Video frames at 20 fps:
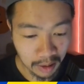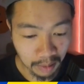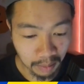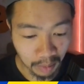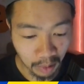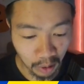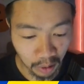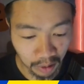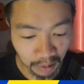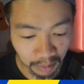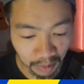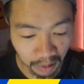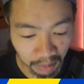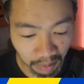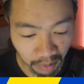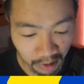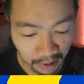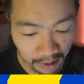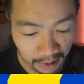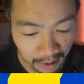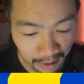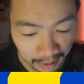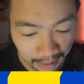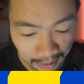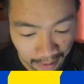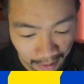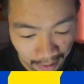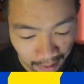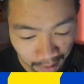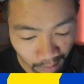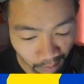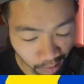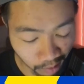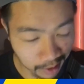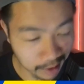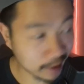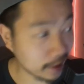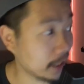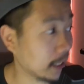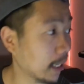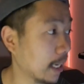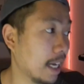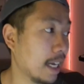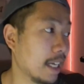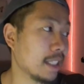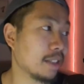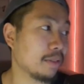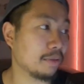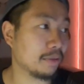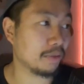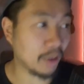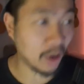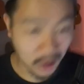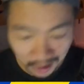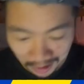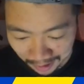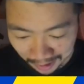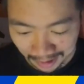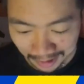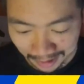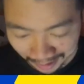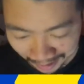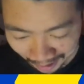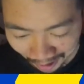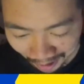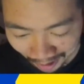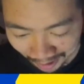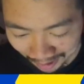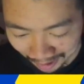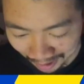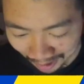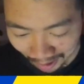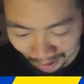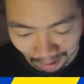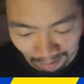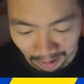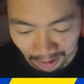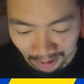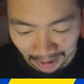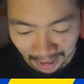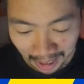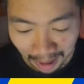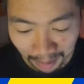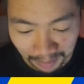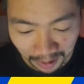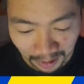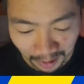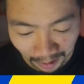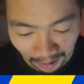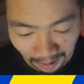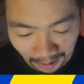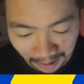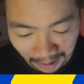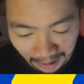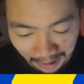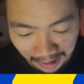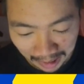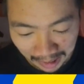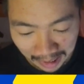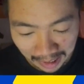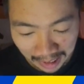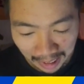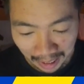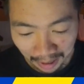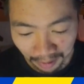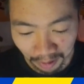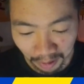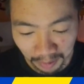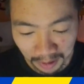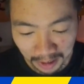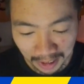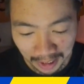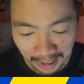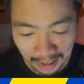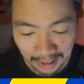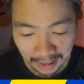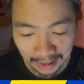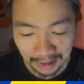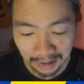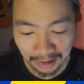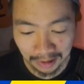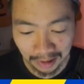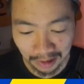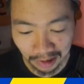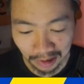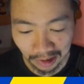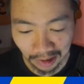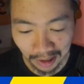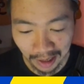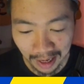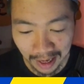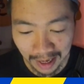Pokemon breeder. Again, really hard to find these guys. So I'm just happy to have them in any condition